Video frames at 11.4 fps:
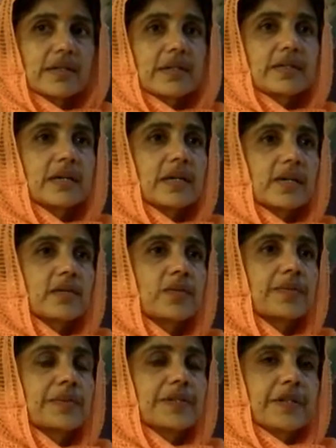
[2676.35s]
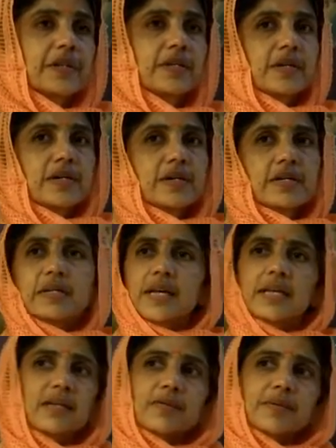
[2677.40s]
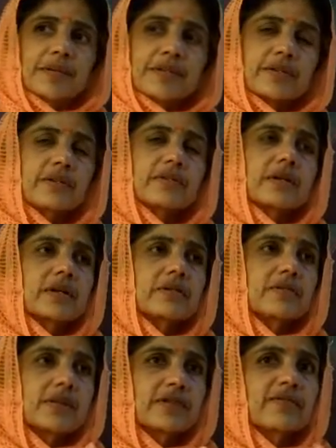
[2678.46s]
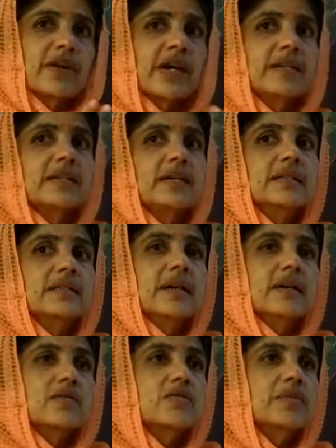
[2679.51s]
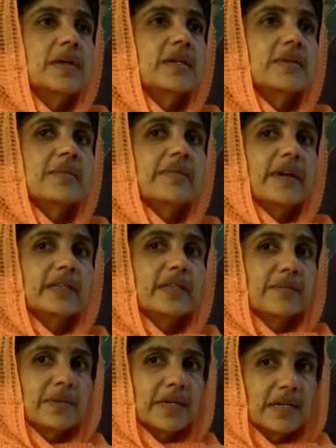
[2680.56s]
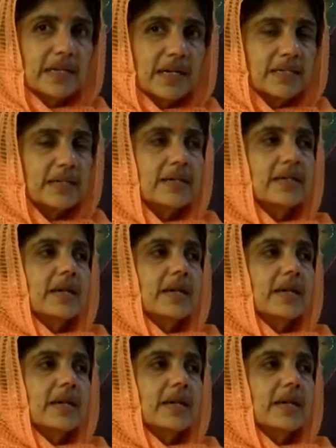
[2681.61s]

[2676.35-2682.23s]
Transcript: in the katha upanishad in any upanishad you can you can find adhyaropa and apavada being done